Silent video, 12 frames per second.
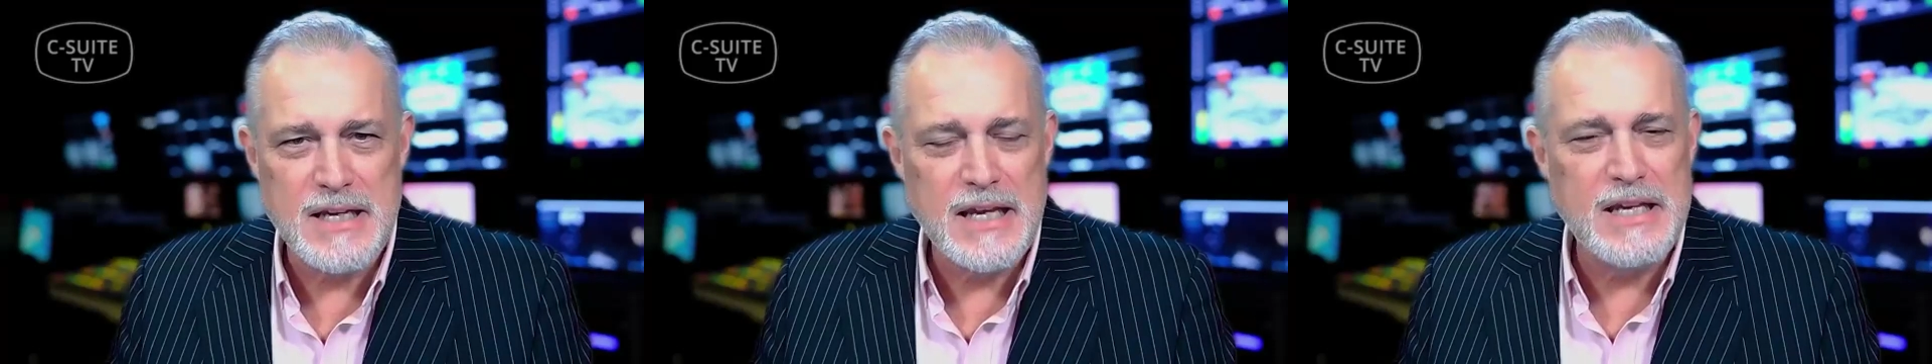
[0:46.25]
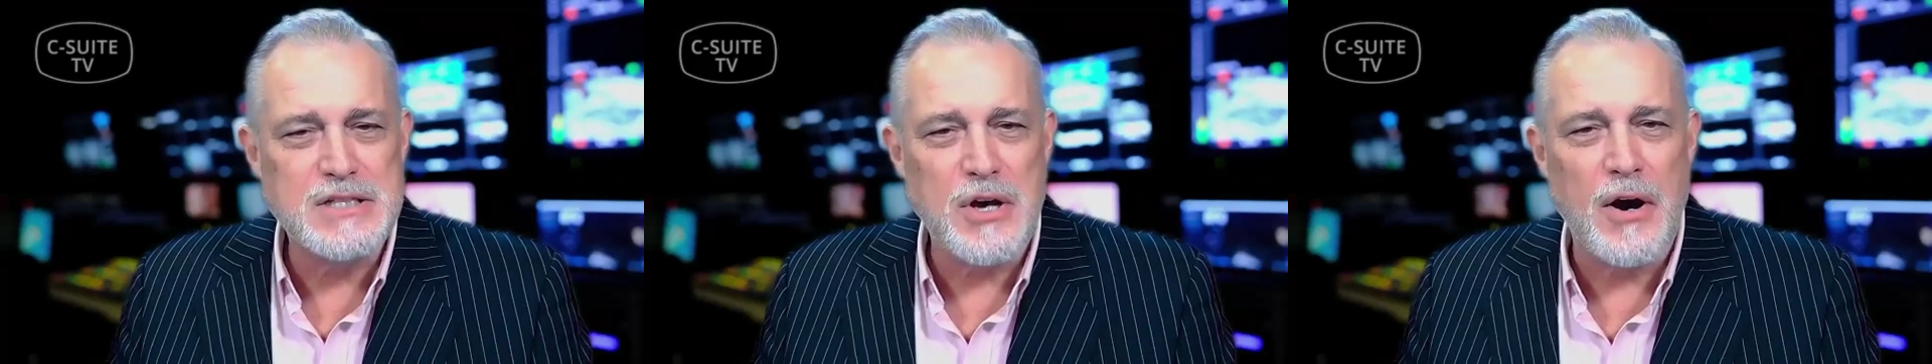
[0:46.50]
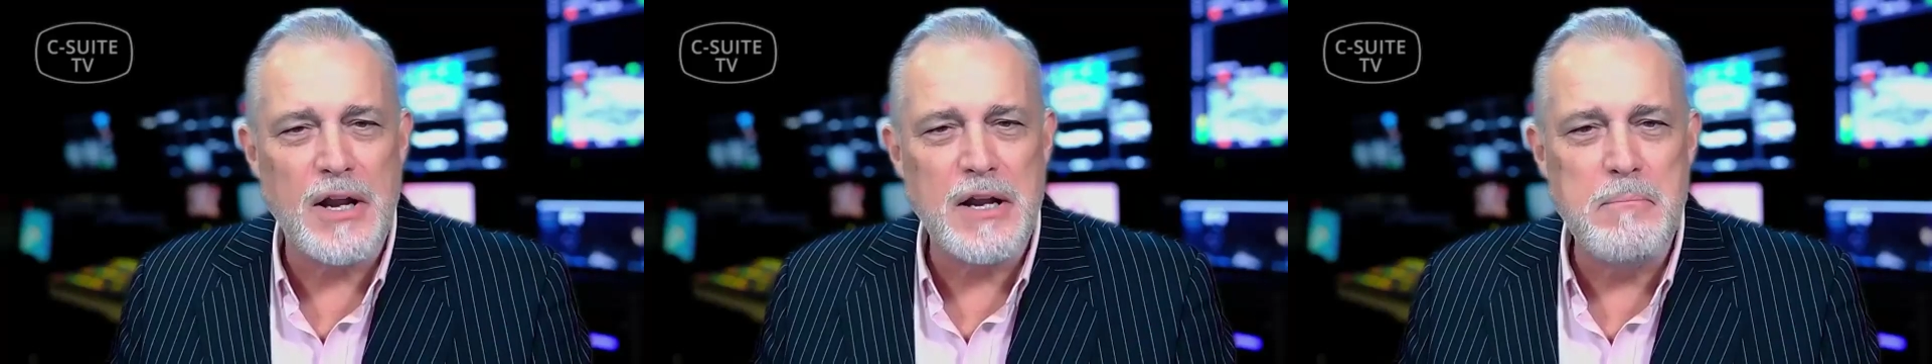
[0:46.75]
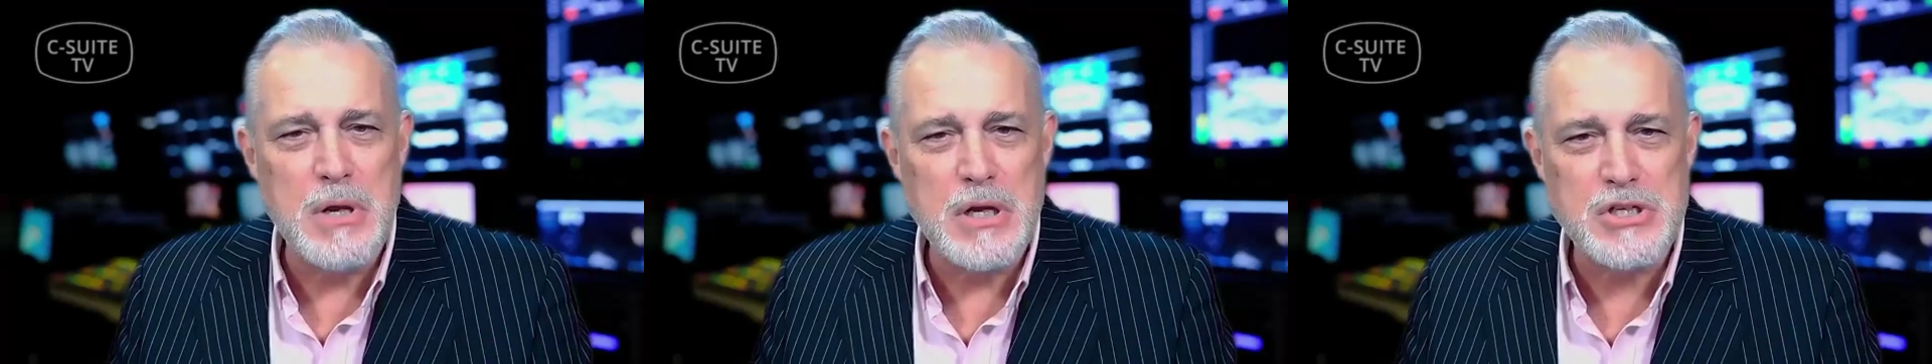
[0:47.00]
He's on a
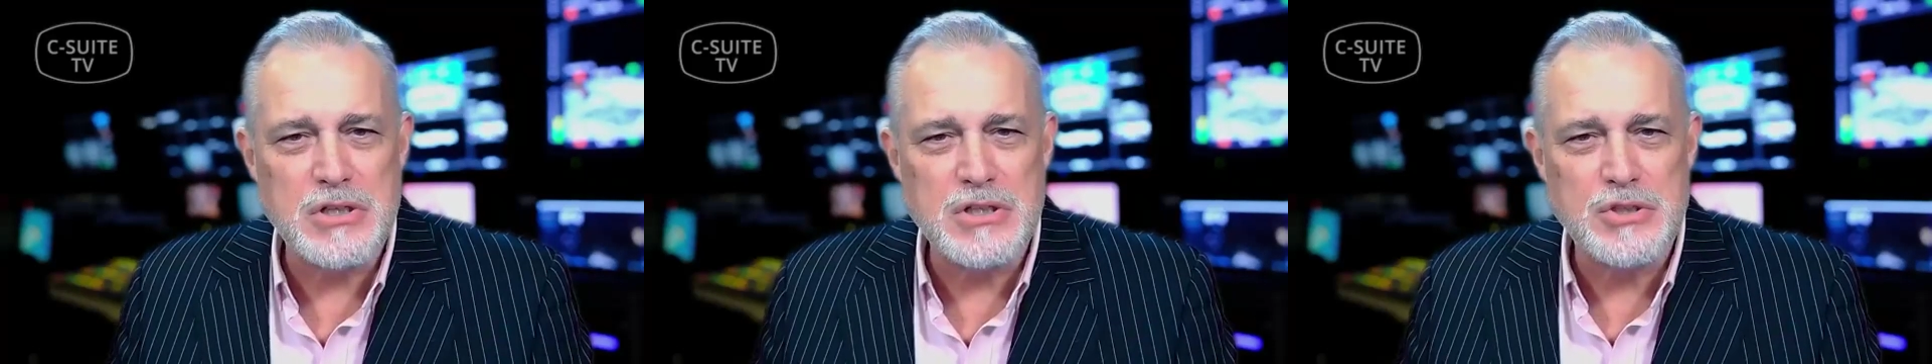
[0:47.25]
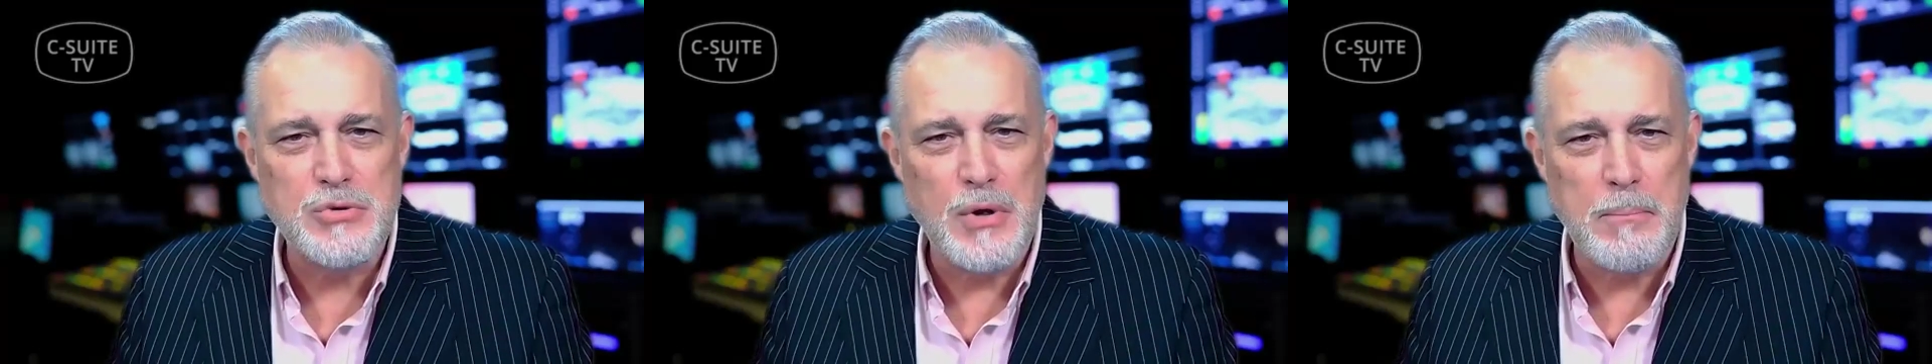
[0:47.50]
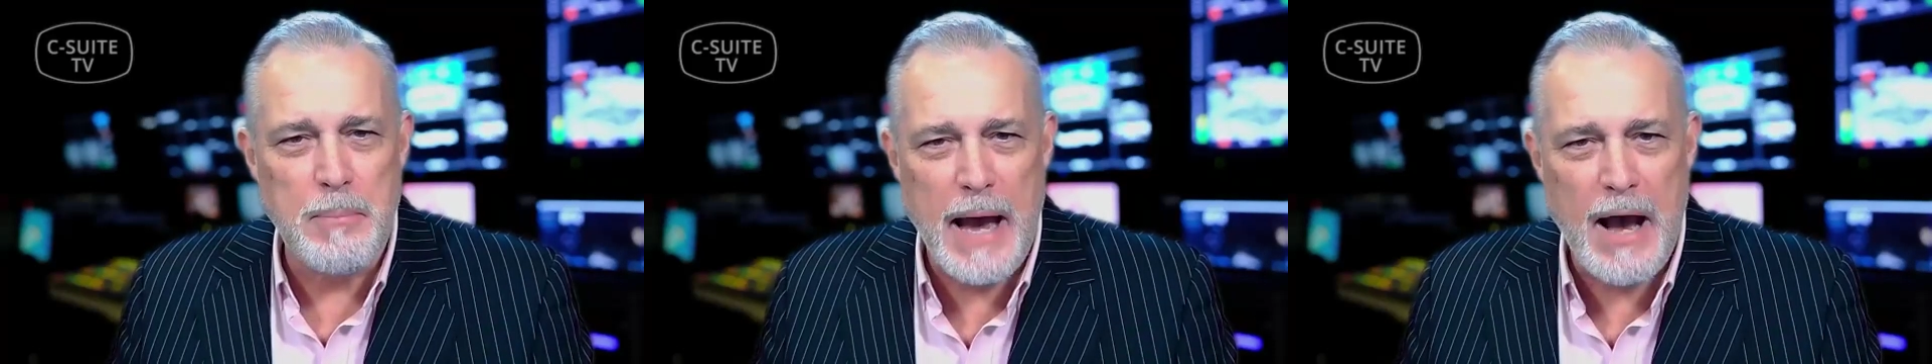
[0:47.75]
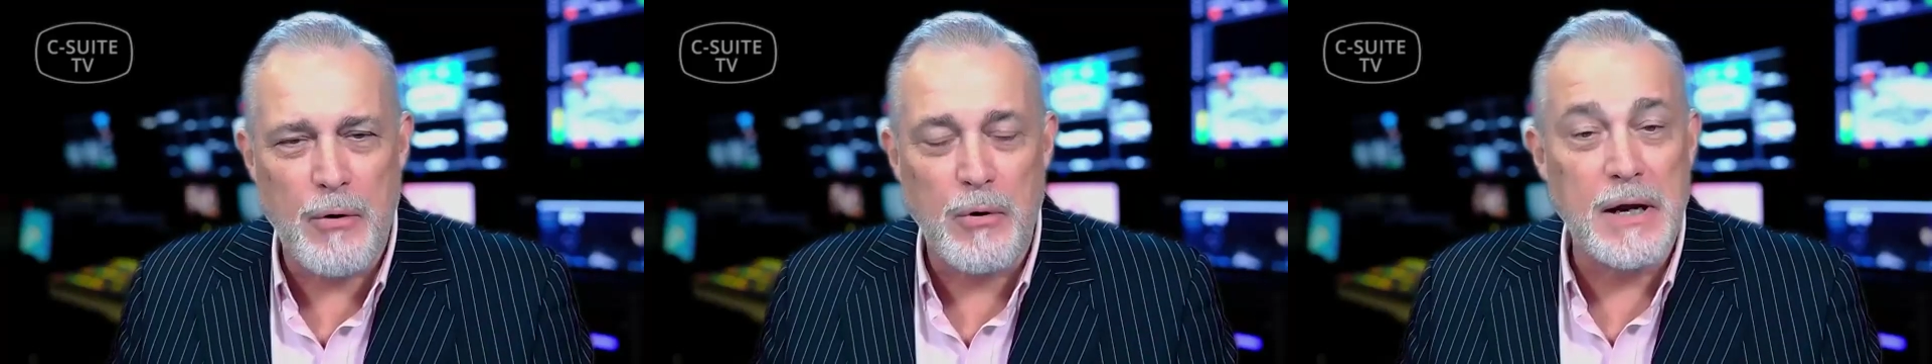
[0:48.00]
mission to
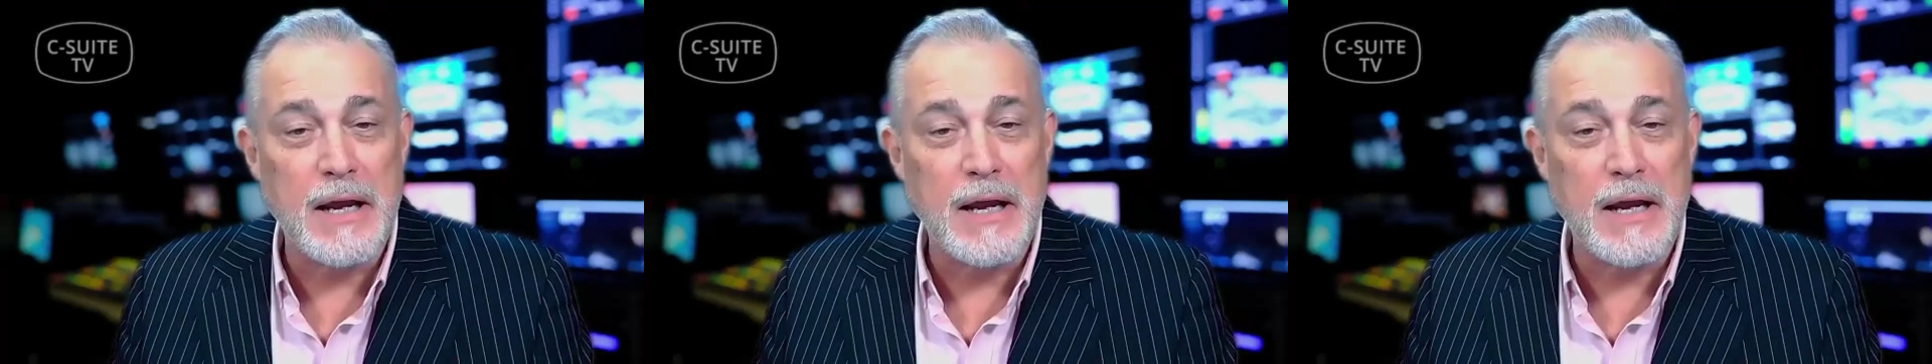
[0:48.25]
empower